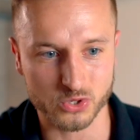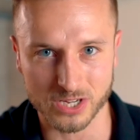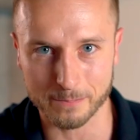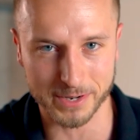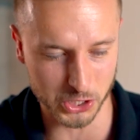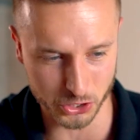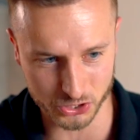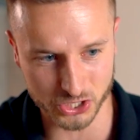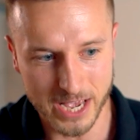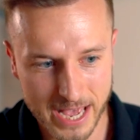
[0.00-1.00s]
to some
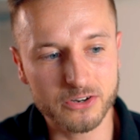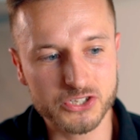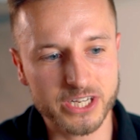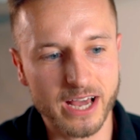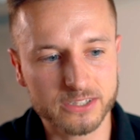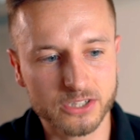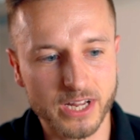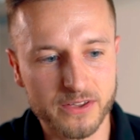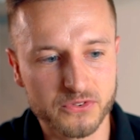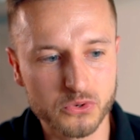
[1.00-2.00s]
patients. Here's another
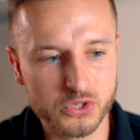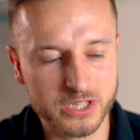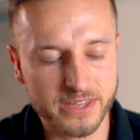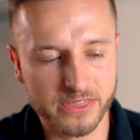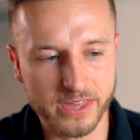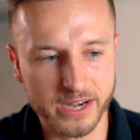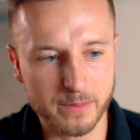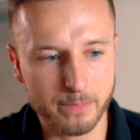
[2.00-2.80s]
diffusely thinning